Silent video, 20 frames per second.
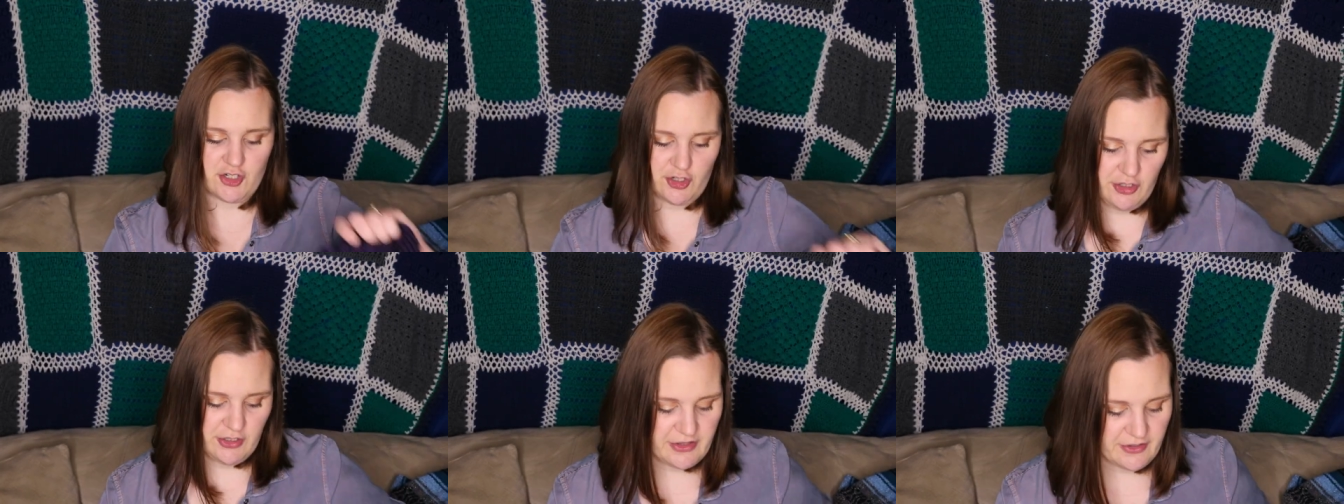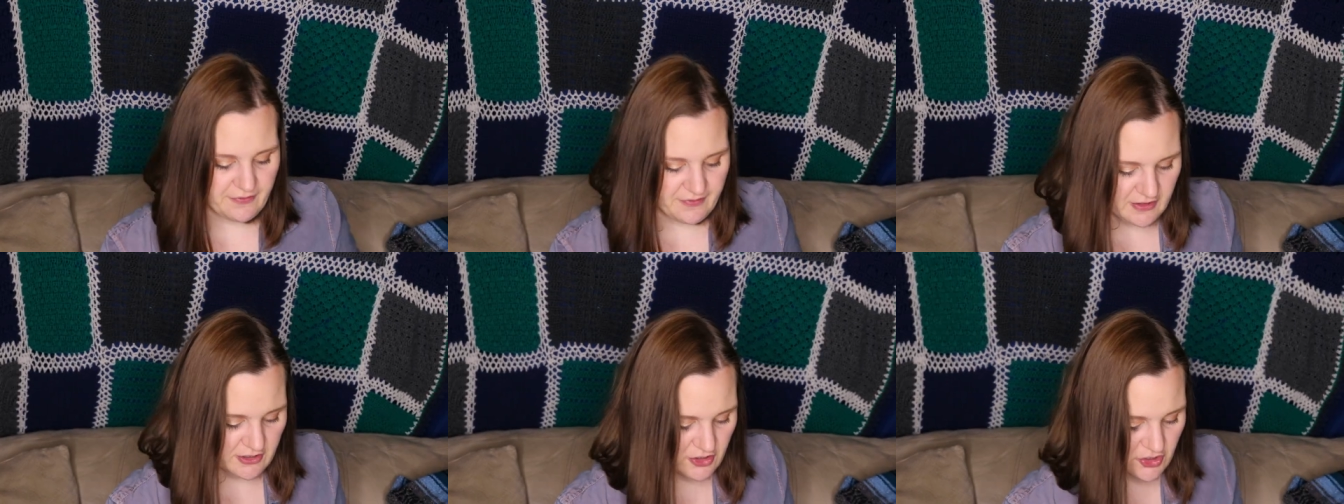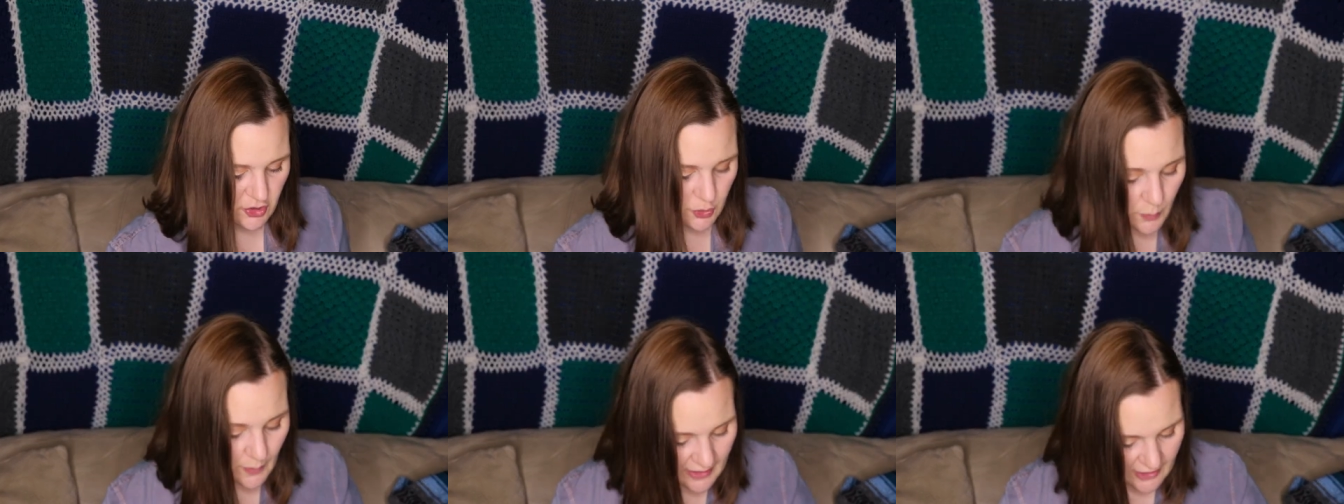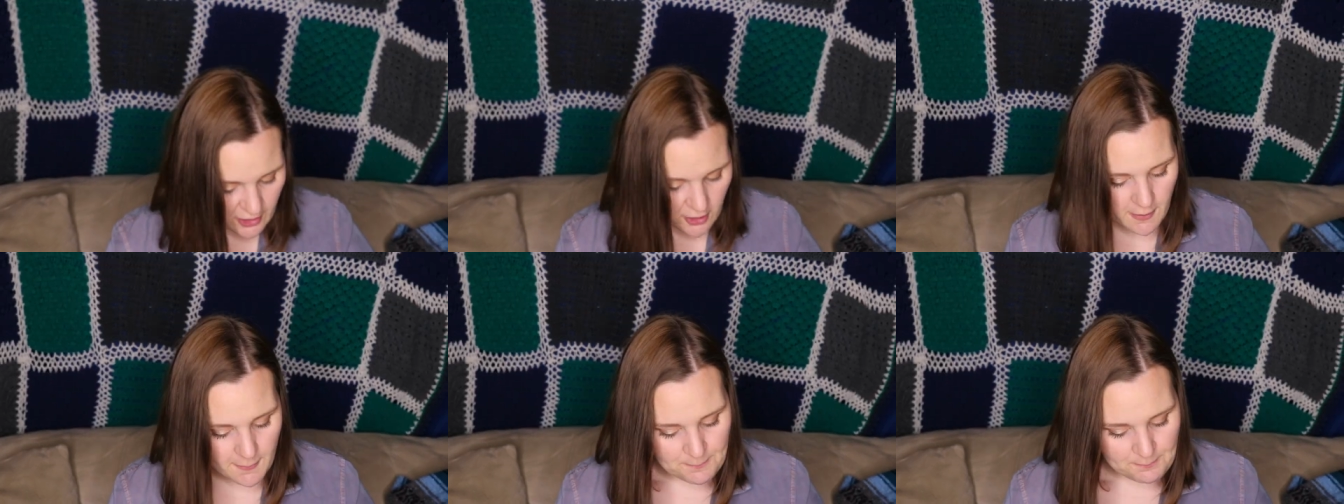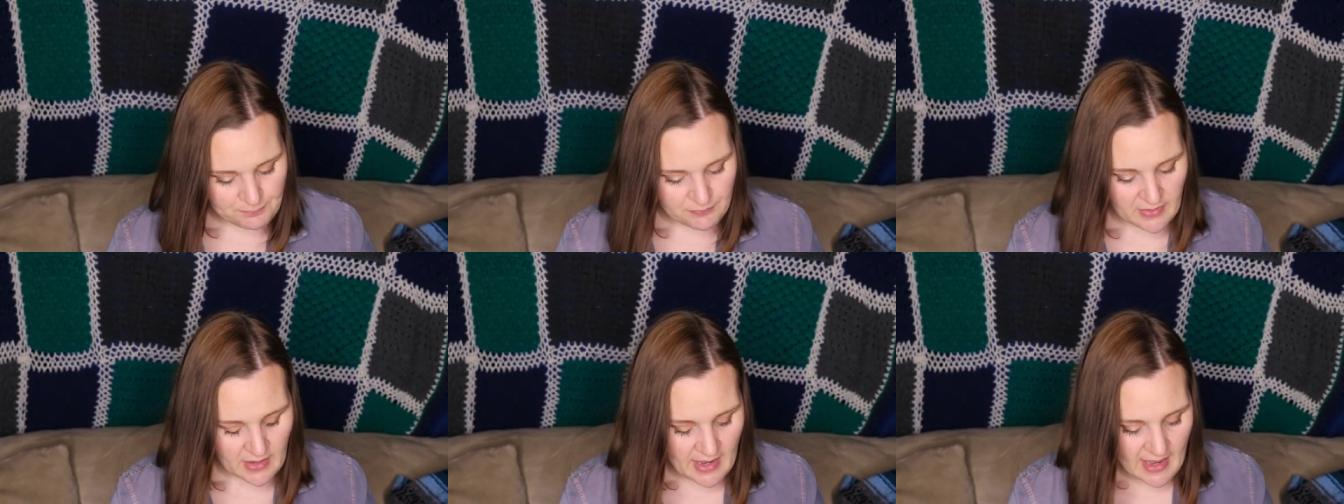show you the finished sweater
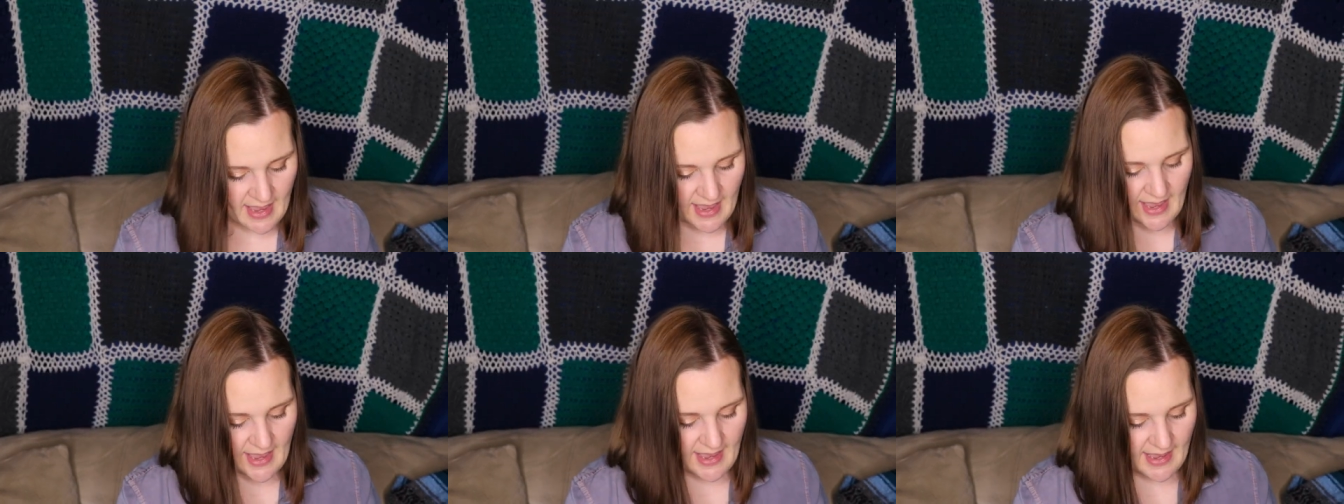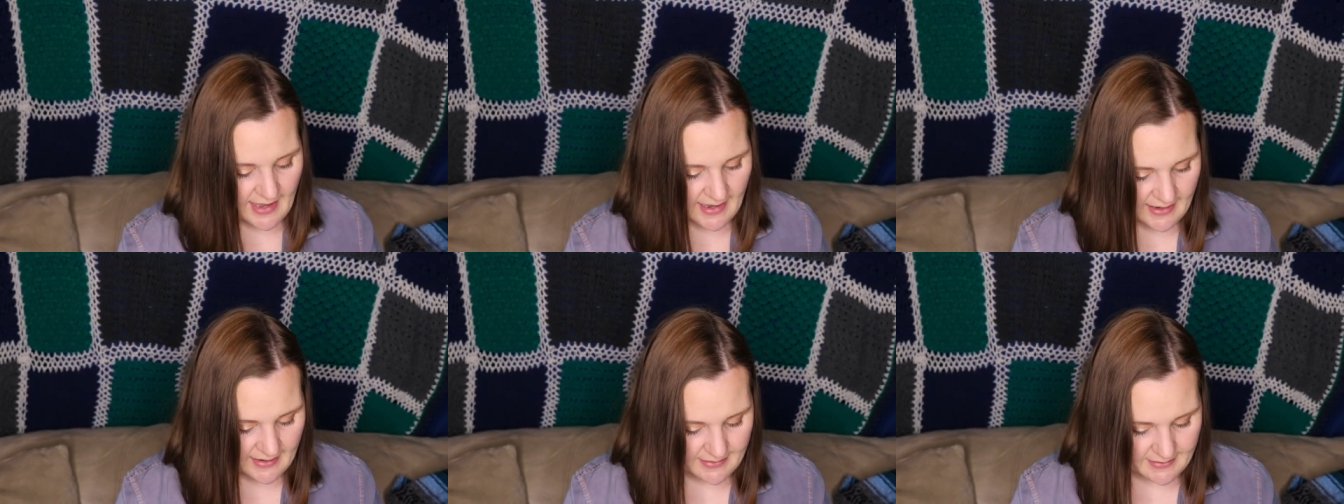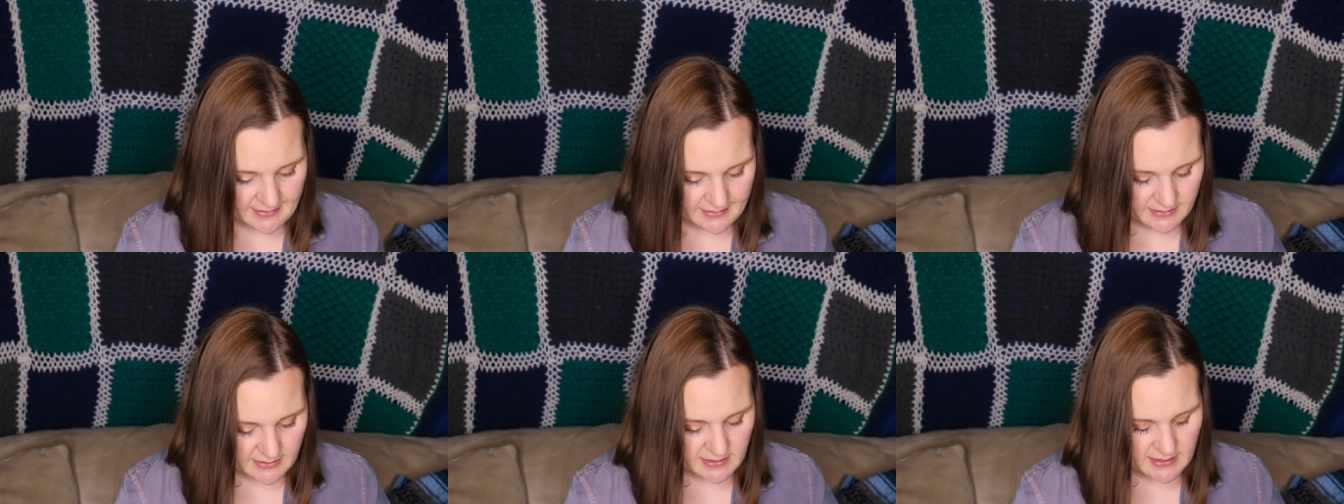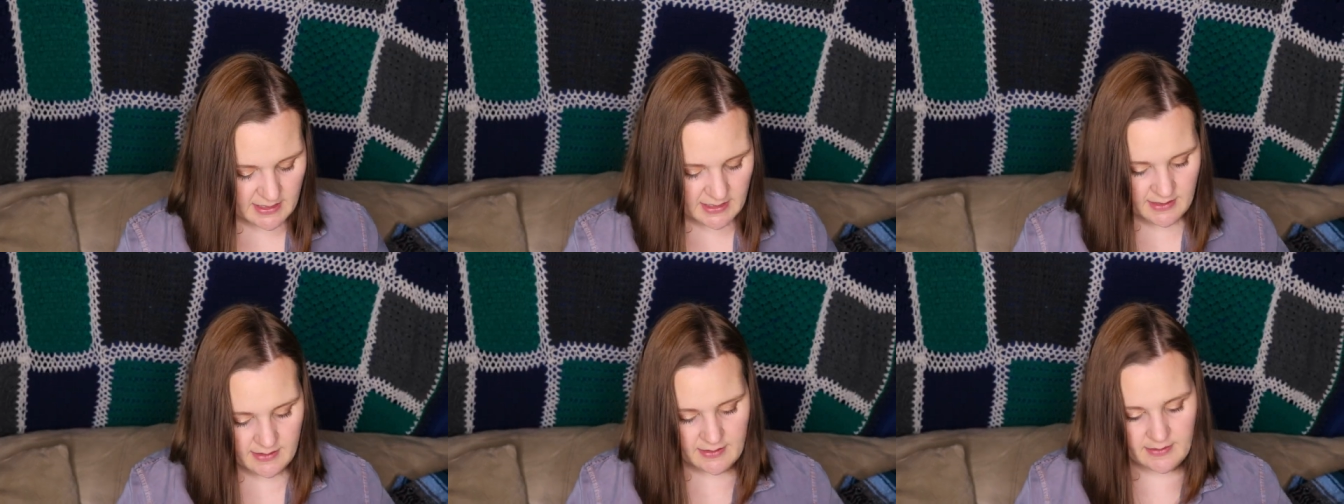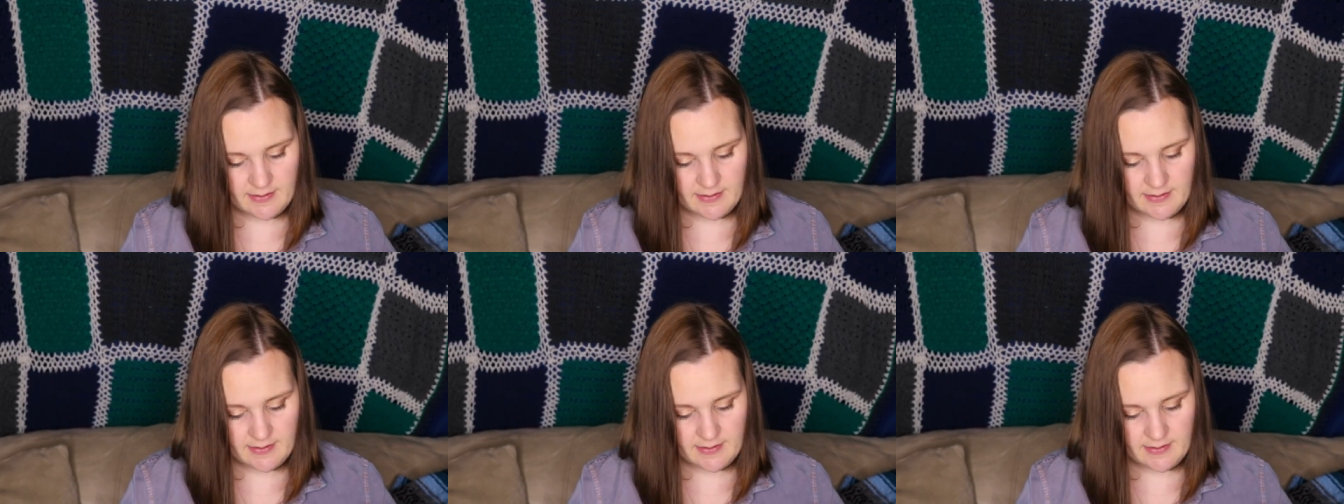and